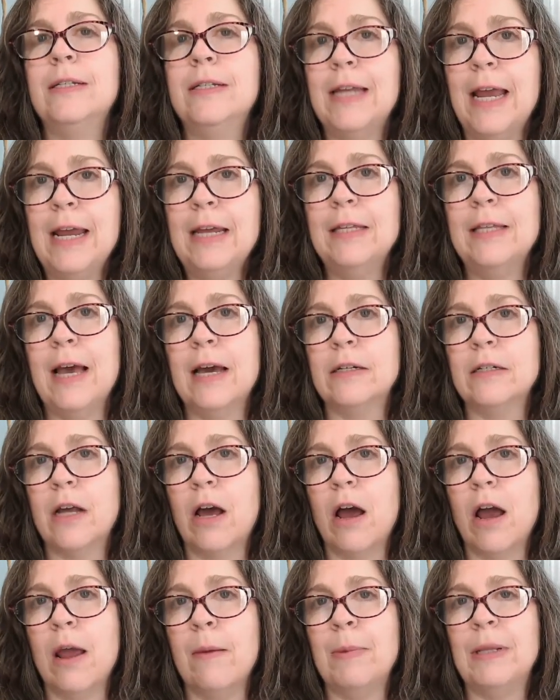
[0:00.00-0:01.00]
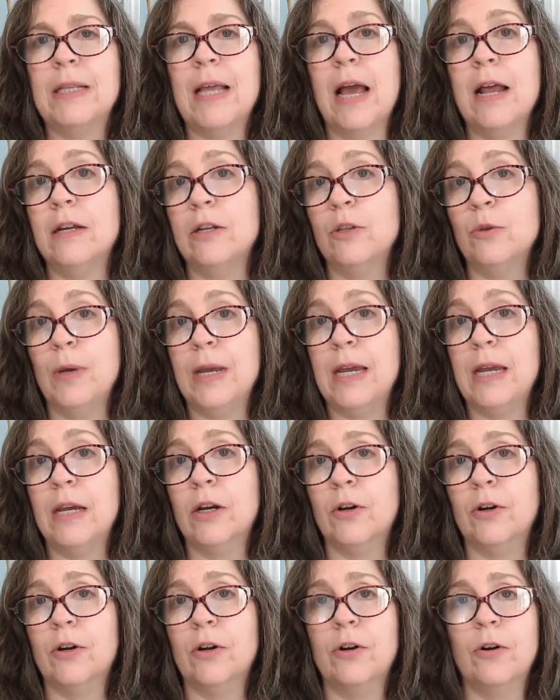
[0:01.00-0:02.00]
take that time at the end of the
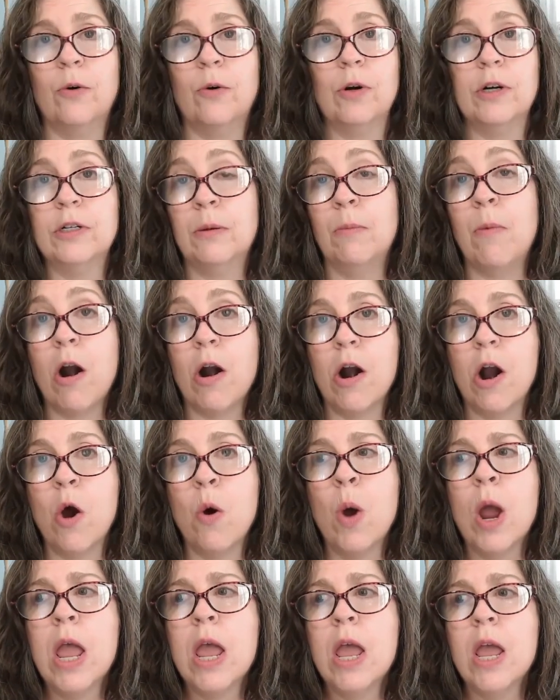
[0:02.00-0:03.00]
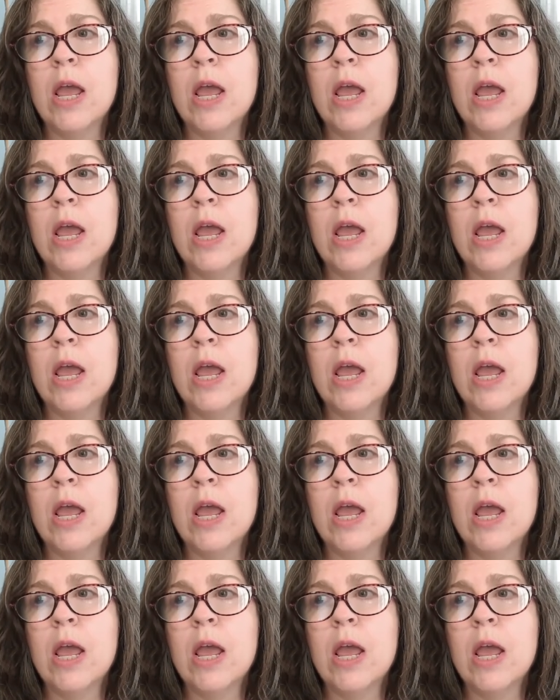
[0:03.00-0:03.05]
week or, or tomorrow